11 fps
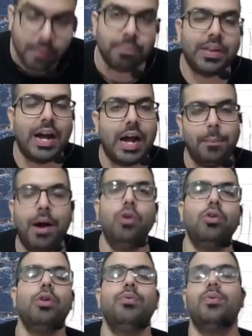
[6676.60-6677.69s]
The amount
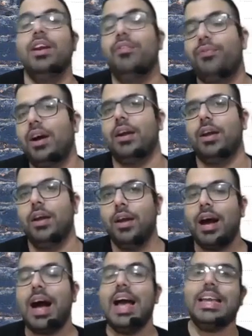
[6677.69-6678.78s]
of refund
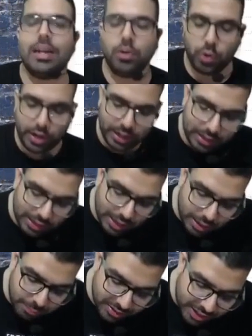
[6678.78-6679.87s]
I can go ahead and claim
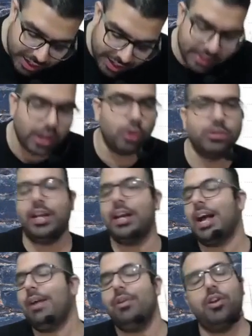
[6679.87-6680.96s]
is 80,000. I
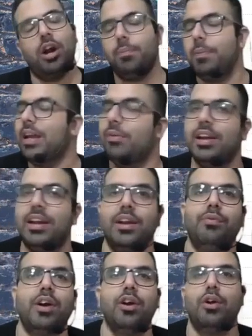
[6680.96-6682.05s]
will not be given a
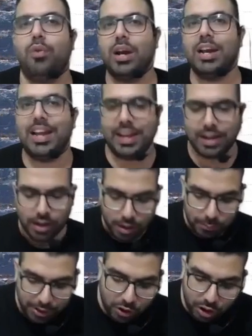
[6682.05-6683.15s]
refund of 1 lakh
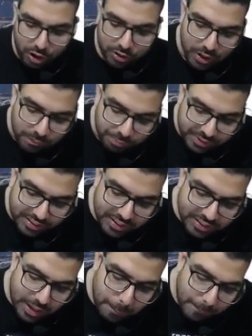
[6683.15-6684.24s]
because this is
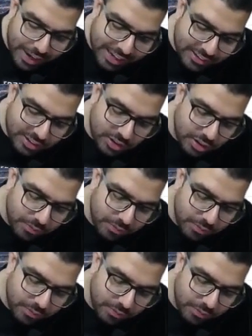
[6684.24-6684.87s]
the matched